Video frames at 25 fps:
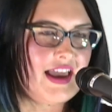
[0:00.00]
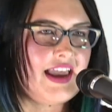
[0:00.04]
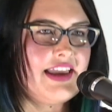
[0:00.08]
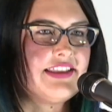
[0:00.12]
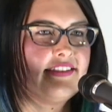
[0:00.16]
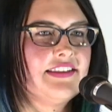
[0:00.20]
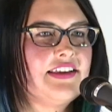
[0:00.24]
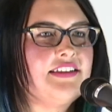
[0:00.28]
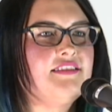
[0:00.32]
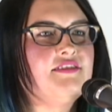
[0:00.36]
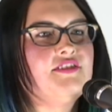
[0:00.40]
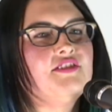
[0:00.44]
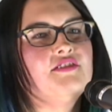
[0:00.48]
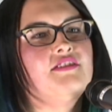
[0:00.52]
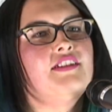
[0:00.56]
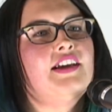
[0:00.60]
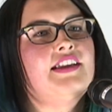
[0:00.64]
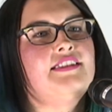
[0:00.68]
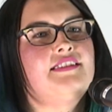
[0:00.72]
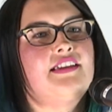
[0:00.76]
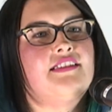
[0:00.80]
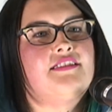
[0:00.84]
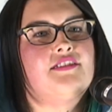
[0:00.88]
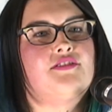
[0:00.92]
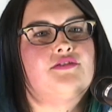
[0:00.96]
Unless you're an
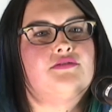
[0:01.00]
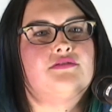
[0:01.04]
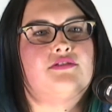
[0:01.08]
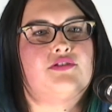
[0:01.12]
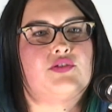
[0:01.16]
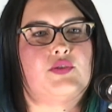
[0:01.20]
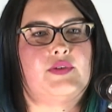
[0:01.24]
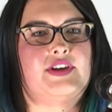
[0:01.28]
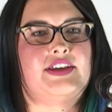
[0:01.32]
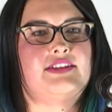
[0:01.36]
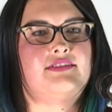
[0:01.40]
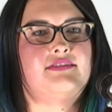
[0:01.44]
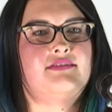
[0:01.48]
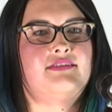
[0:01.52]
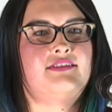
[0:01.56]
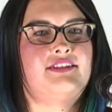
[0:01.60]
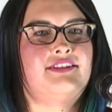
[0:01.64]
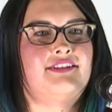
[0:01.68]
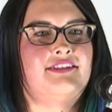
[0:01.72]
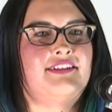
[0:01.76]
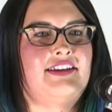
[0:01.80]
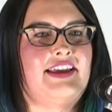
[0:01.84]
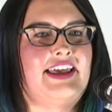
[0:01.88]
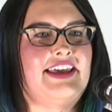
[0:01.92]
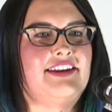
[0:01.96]
identical twin,
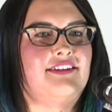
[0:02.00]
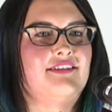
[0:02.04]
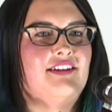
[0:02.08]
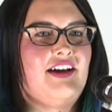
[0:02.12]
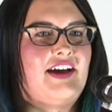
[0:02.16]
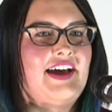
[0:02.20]
and